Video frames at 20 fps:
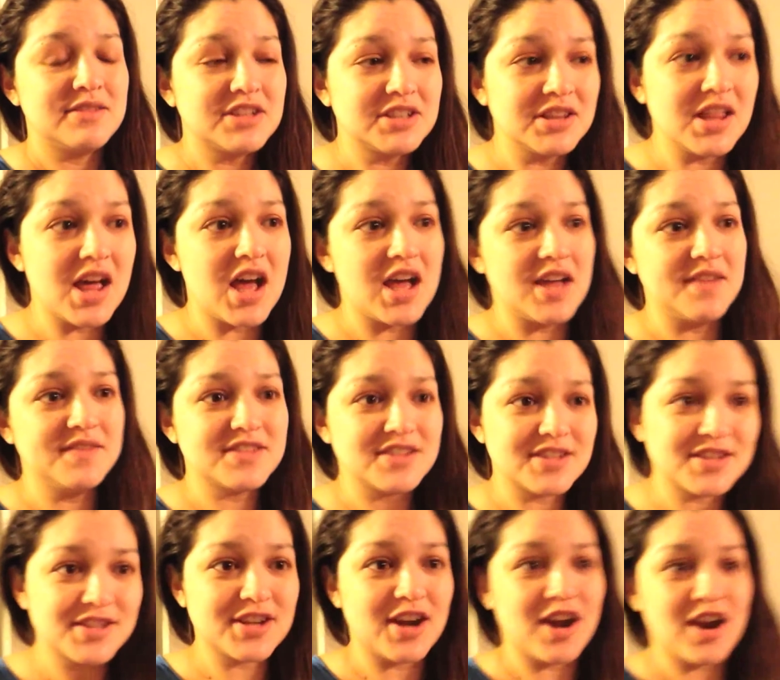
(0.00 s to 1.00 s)
gloves,
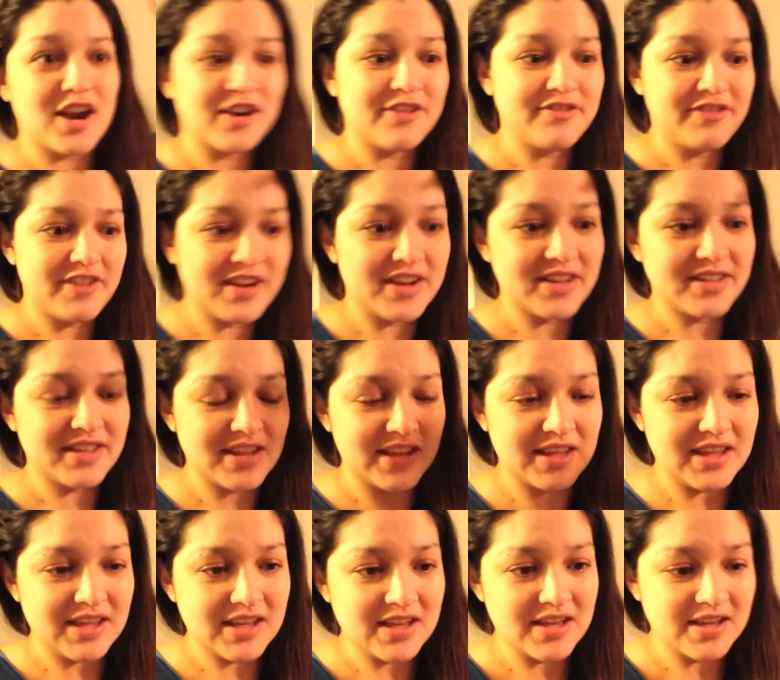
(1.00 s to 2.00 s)
a scarf, and a
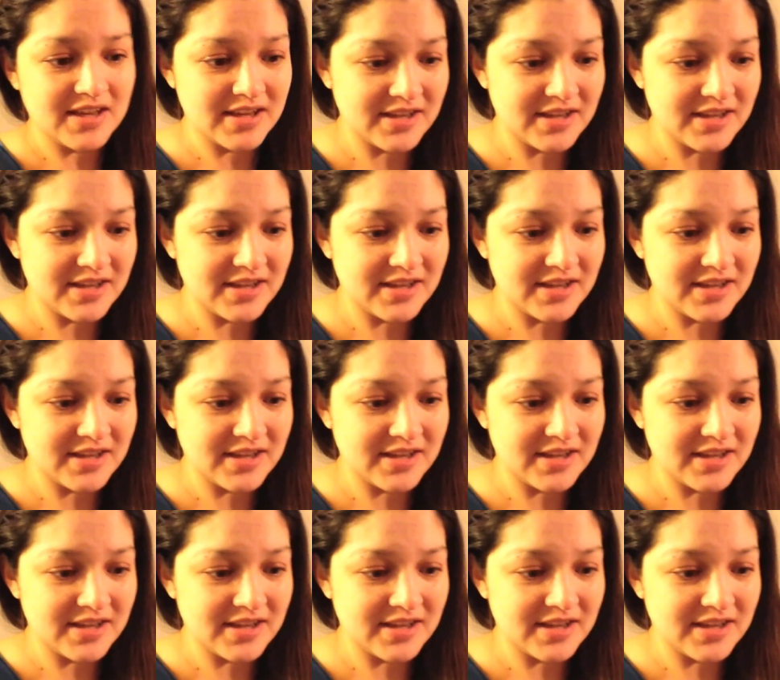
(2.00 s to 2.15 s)
thingy.